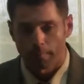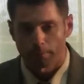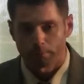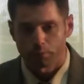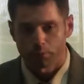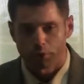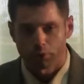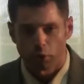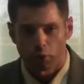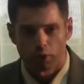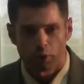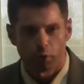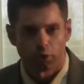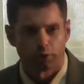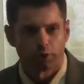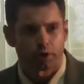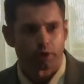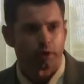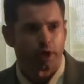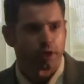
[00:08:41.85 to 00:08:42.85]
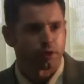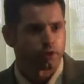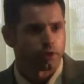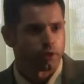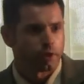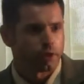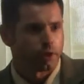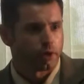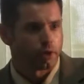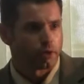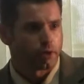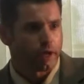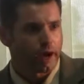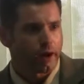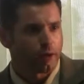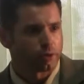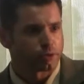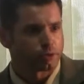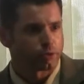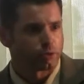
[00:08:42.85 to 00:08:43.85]
So it would look like the
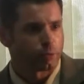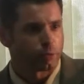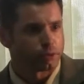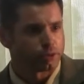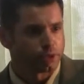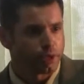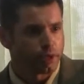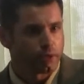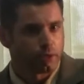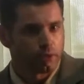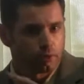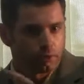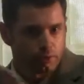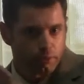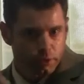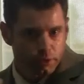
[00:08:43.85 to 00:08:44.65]
House of Representatives,